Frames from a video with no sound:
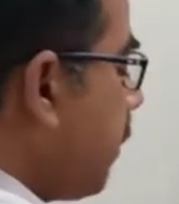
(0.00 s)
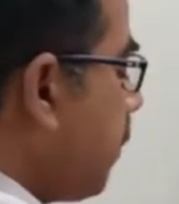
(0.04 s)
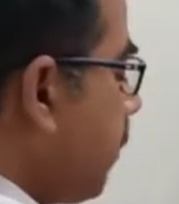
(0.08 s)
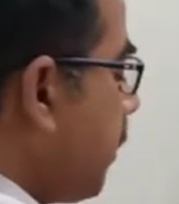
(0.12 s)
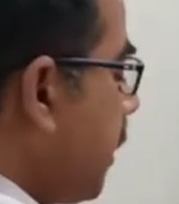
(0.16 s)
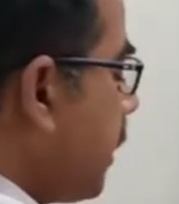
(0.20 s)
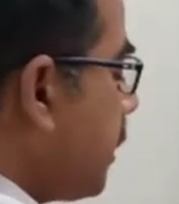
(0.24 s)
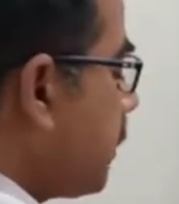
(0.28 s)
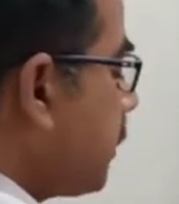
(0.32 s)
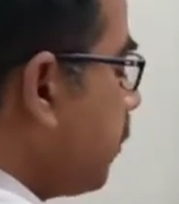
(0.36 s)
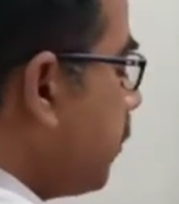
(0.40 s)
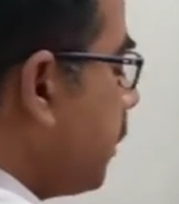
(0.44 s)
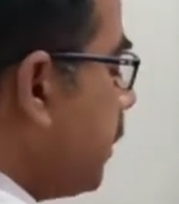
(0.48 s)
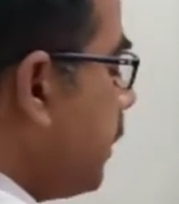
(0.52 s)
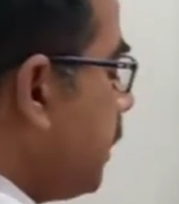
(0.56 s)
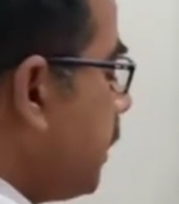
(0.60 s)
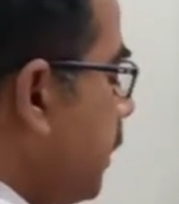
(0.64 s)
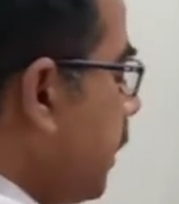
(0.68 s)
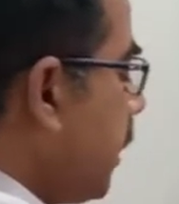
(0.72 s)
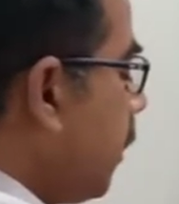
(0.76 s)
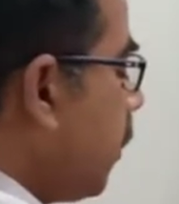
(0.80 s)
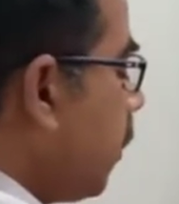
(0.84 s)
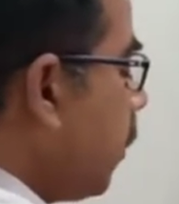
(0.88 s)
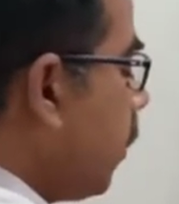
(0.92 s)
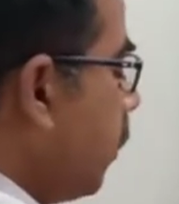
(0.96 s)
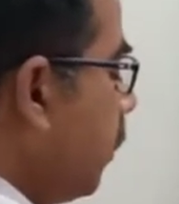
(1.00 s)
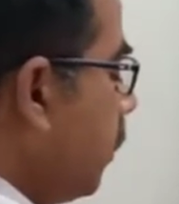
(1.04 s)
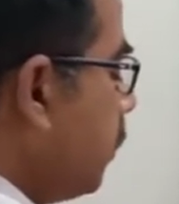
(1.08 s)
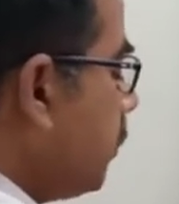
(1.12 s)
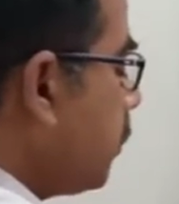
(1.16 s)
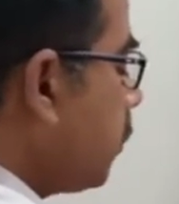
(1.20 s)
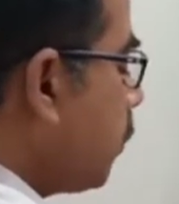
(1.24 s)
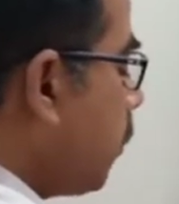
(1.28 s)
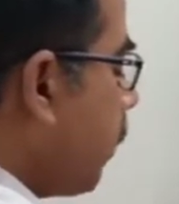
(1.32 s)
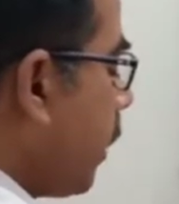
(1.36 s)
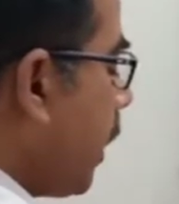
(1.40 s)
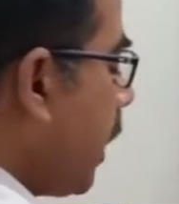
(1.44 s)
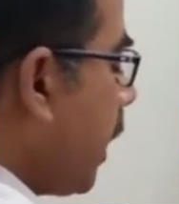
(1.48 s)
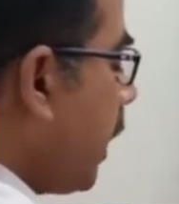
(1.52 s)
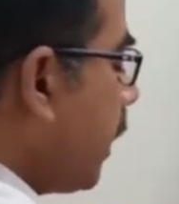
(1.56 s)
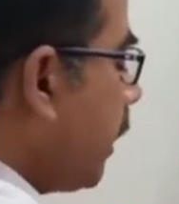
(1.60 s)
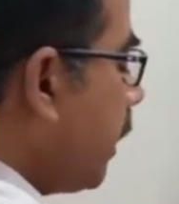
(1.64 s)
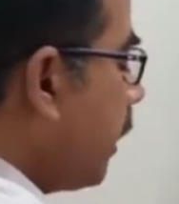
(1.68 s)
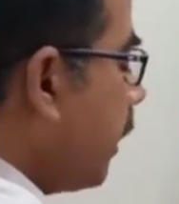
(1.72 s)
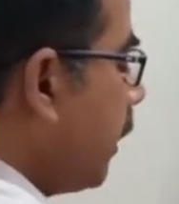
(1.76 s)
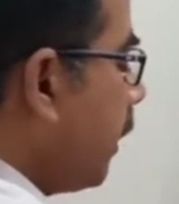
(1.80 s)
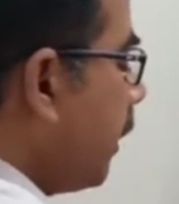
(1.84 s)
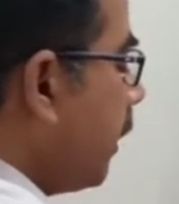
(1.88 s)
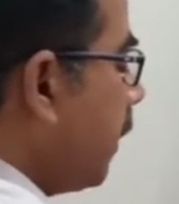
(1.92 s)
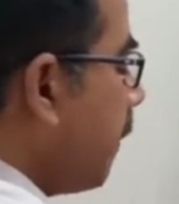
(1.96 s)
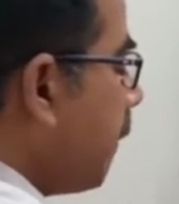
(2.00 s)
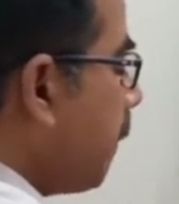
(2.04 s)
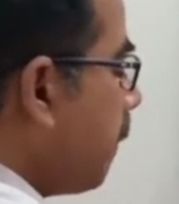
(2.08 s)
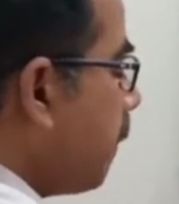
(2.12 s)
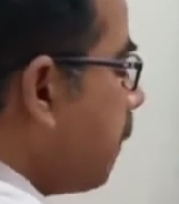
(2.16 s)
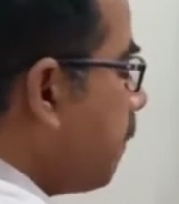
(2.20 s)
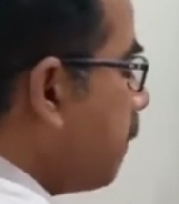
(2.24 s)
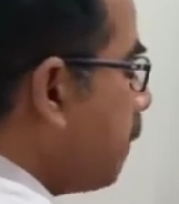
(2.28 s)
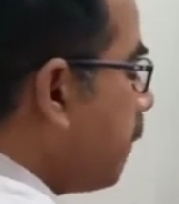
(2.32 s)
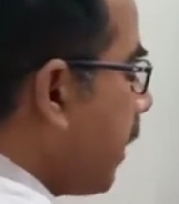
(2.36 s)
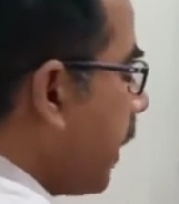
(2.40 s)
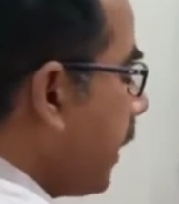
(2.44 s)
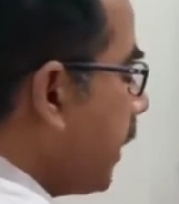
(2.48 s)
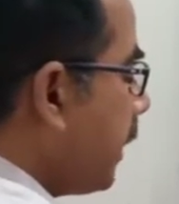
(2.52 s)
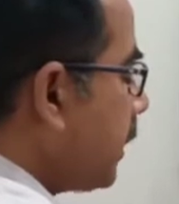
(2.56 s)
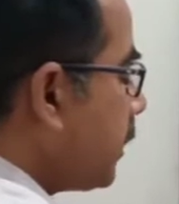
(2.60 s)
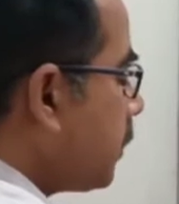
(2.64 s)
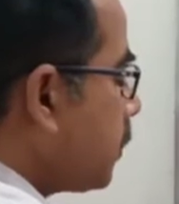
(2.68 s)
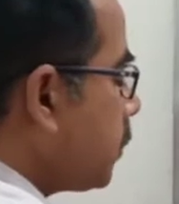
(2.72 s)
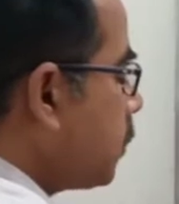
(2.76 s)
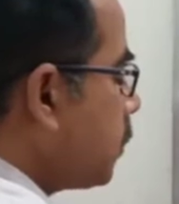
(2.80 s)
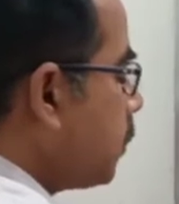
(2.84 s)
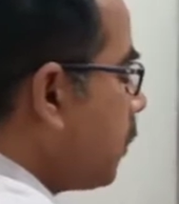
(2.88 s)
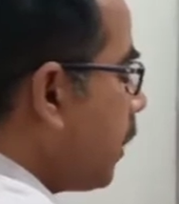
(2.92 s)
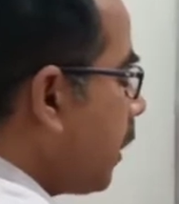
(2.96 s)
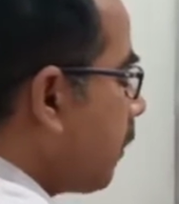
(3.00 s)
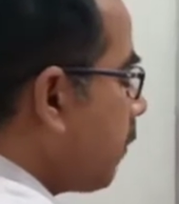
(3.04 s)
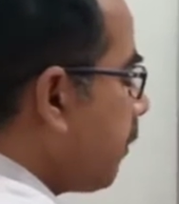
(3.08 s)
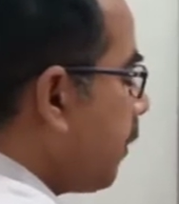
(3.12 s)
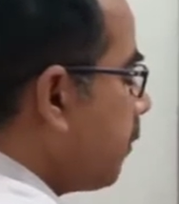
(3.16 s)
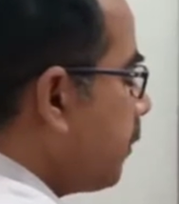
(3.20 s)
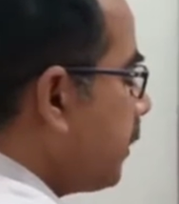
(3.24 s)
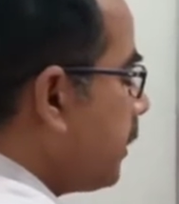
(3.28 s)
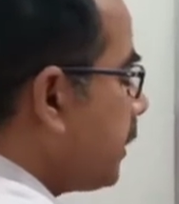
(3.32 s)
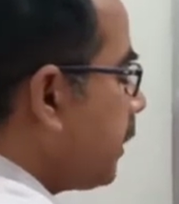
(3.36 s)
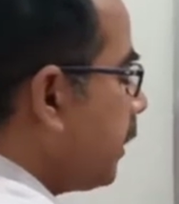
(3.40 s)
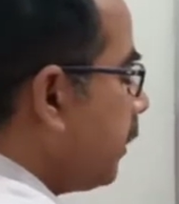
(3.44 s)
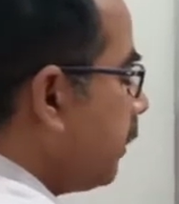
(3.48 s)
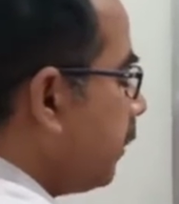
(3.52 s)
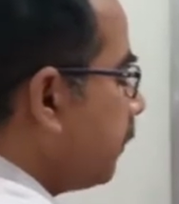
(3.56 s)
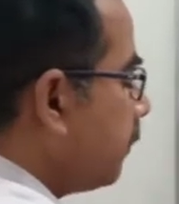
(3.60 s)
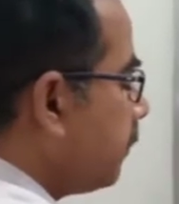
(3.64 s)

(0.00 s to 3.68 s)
plus beta whole square minus 2 alpha beta.